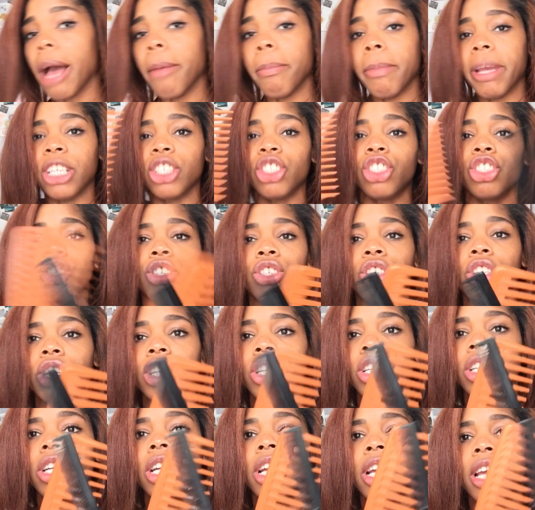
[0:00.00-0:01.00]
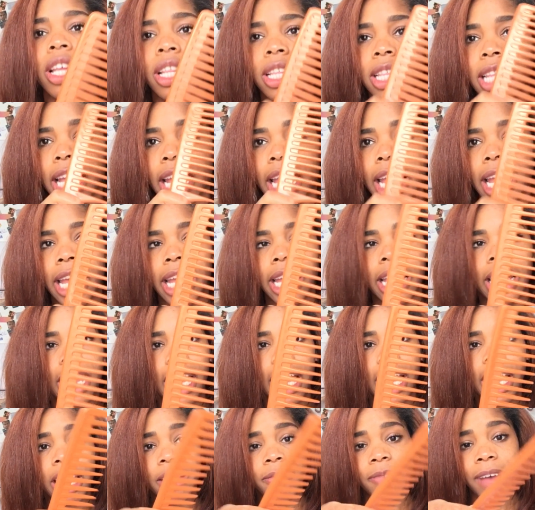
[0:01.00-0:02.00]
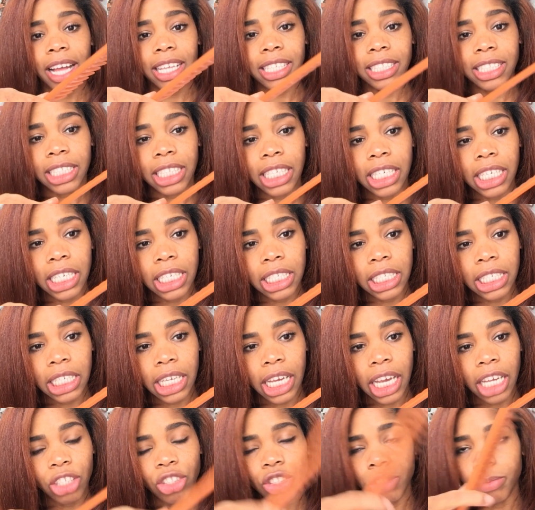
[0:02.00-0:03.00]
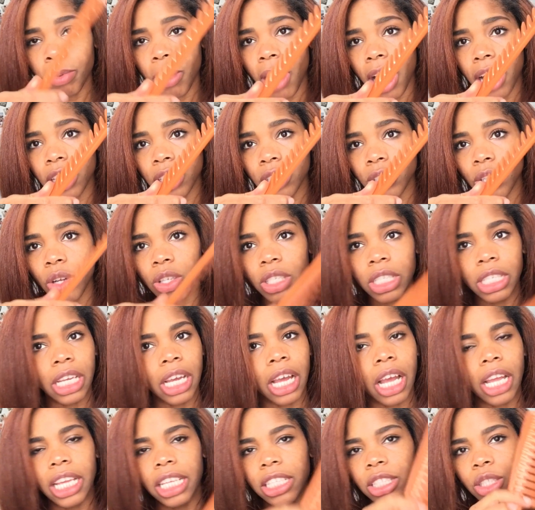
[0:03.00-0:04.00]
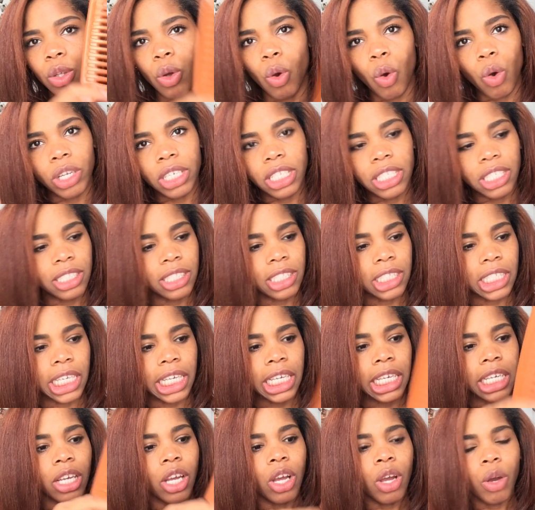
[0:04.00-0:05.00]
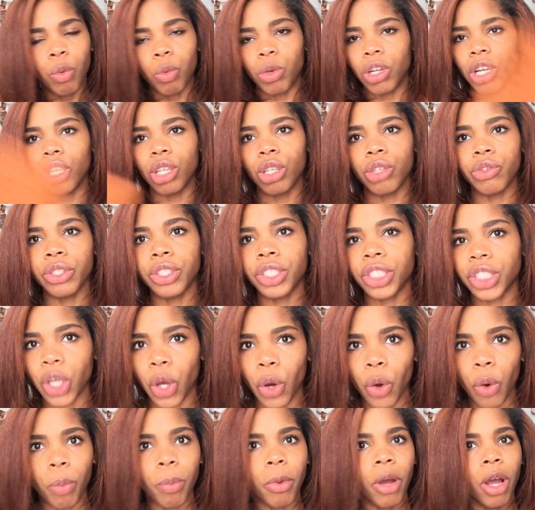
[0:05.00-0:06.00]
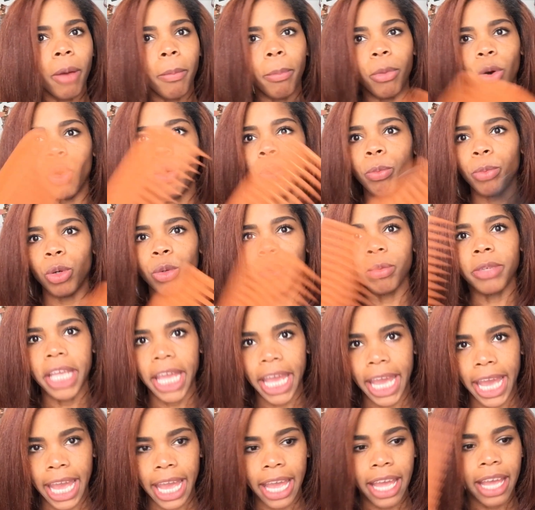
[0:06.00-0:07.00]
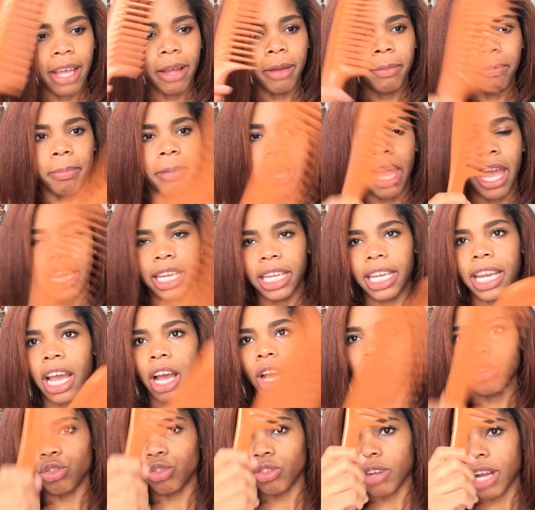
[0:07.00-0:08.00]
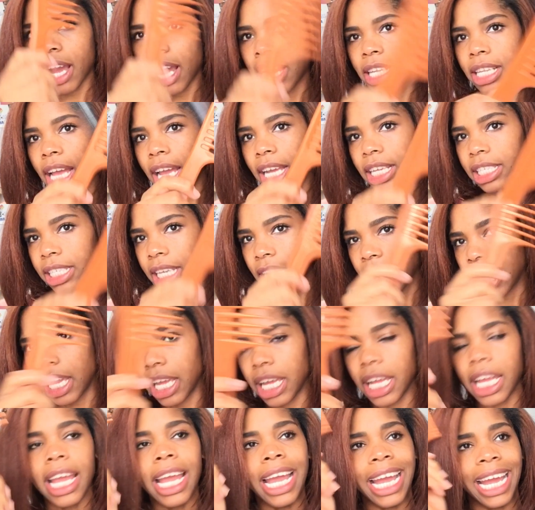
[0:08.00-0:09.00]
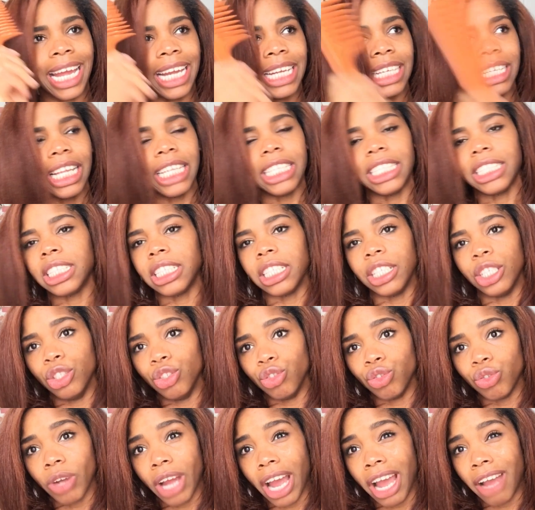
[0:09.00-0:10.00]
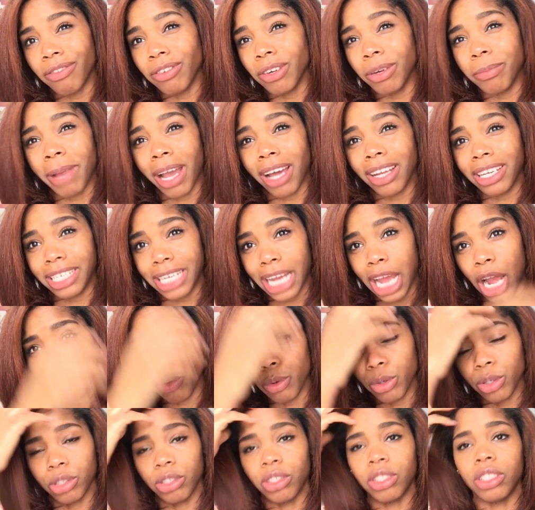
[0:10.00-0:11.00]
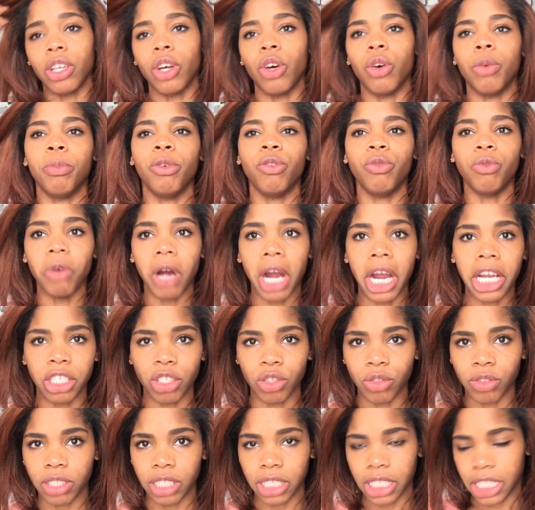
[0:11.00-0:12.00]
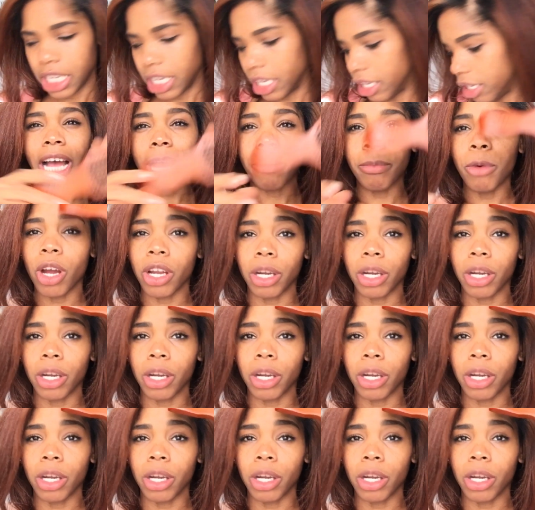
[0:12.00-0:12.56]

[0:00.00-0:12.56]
make sure that if I see any extra product on it, it's going in the sink with a little soap, boom, boom, cat, pat it out, dry like that, and let it sit and dry for about an hour or so before I use it again. I bought a